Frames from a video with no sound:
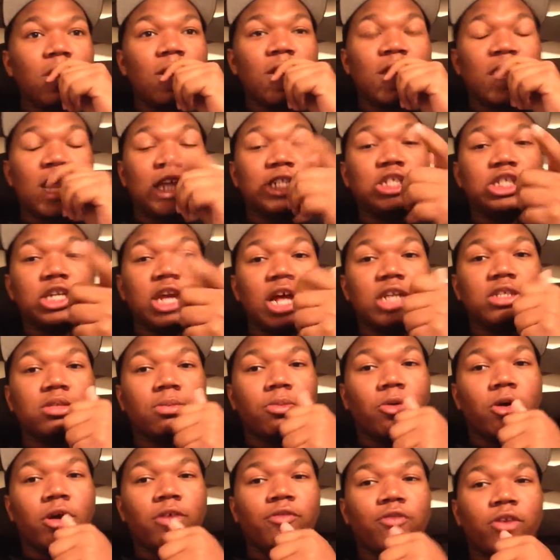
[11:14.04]
that she has a
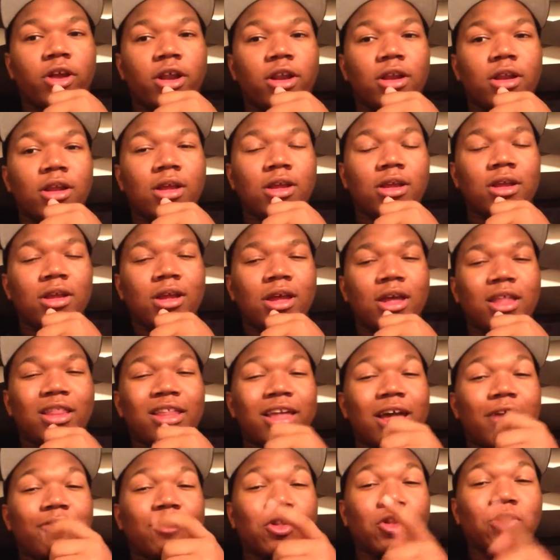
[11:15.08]
boyfriend.
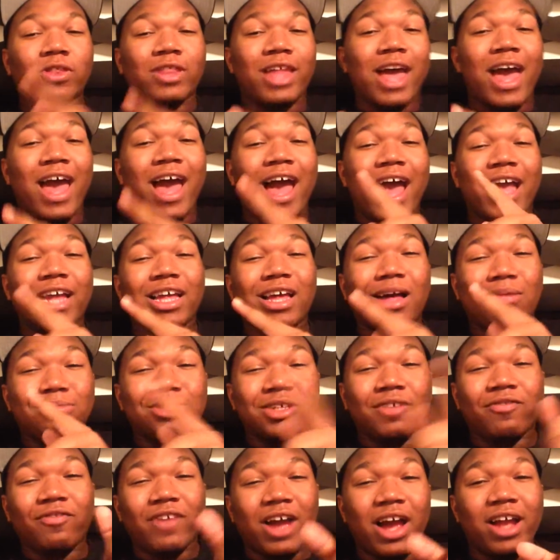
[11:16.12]
Then after that, I come
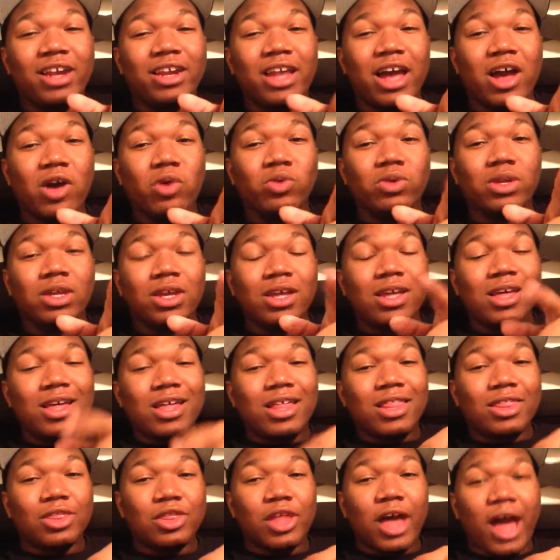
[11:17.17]
to find out
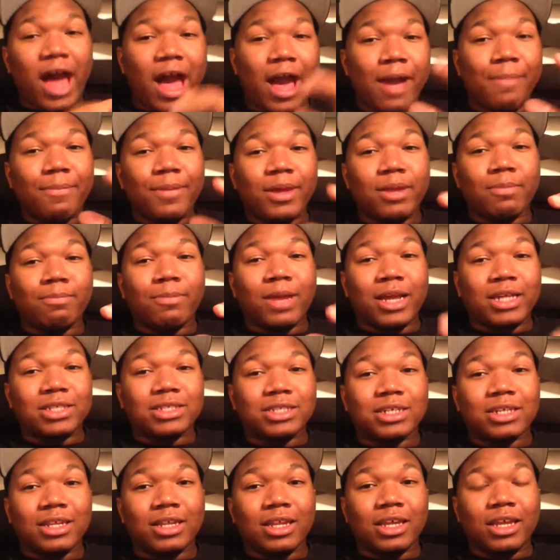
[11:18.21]
that I've been
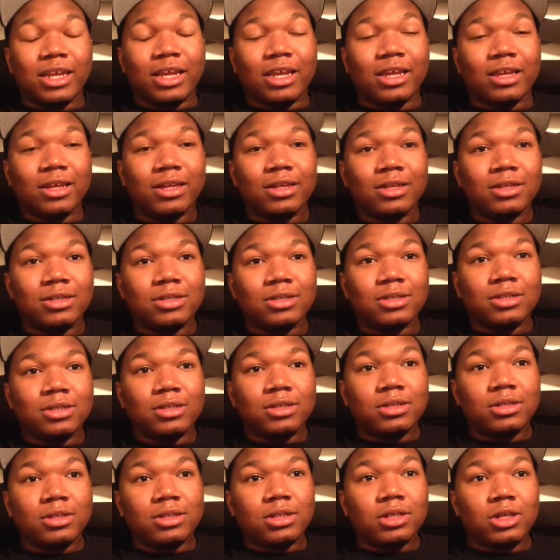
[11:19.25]
basically,
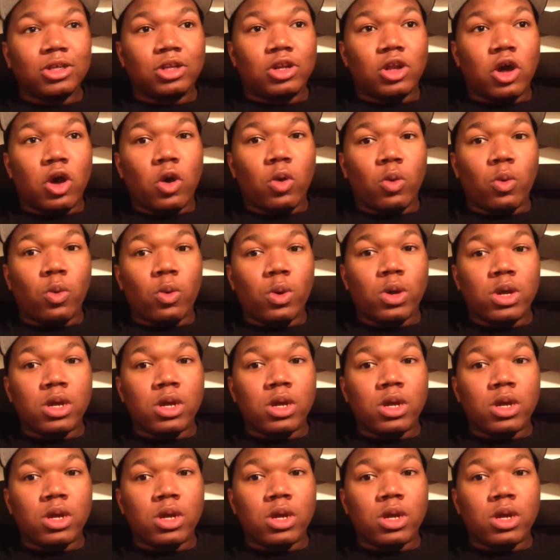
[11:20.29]
you know,